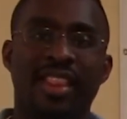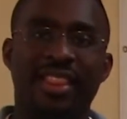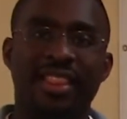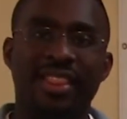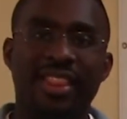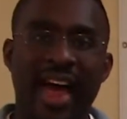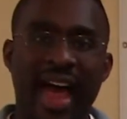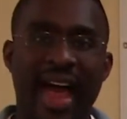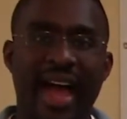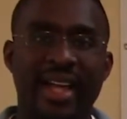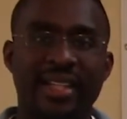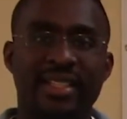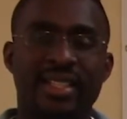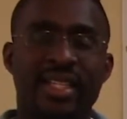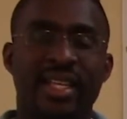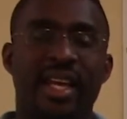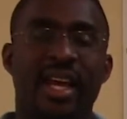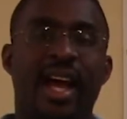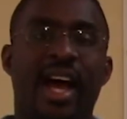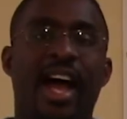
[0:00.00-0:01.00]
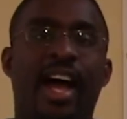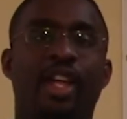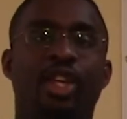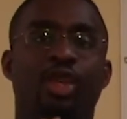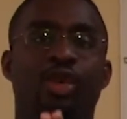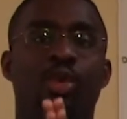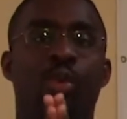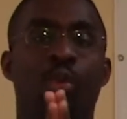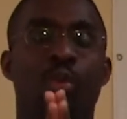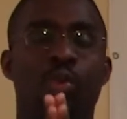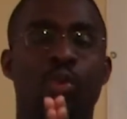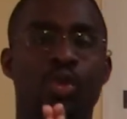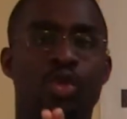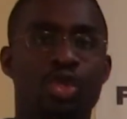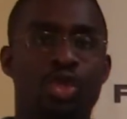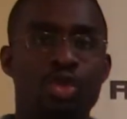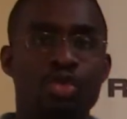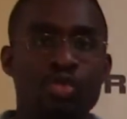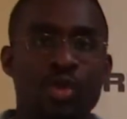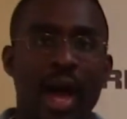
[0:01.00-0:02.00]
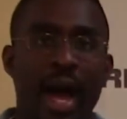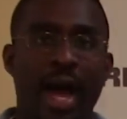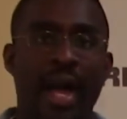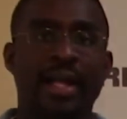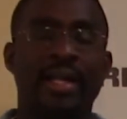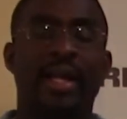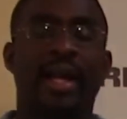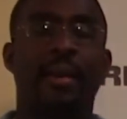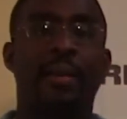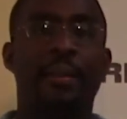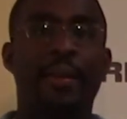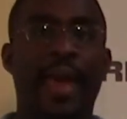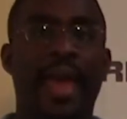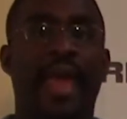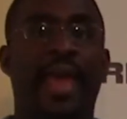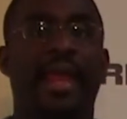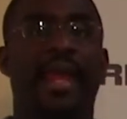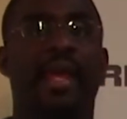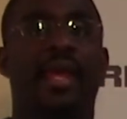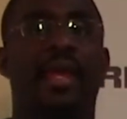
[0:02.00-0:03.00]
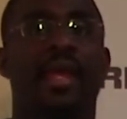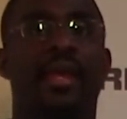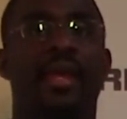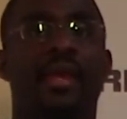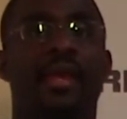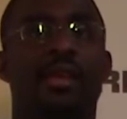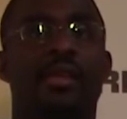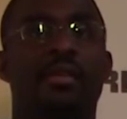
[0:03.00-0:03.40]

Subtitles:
That's how you do not panic.